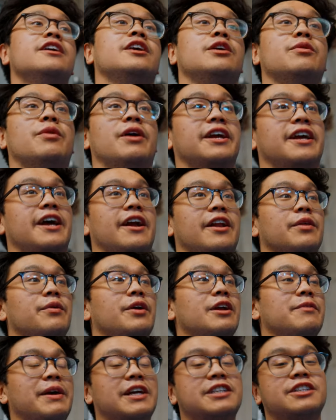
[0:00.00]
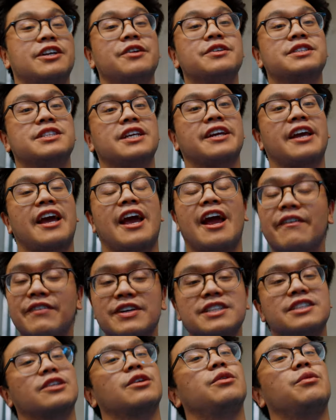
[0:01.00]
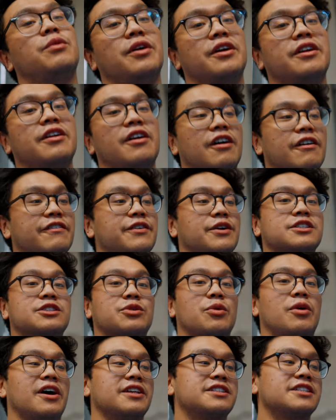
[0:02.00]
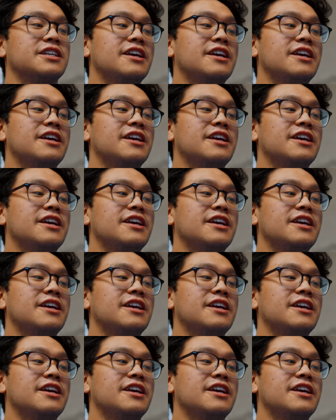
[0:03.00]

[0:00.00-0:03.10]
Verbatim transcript: You want to get out of the way. Make sure you sink every single one of your squats.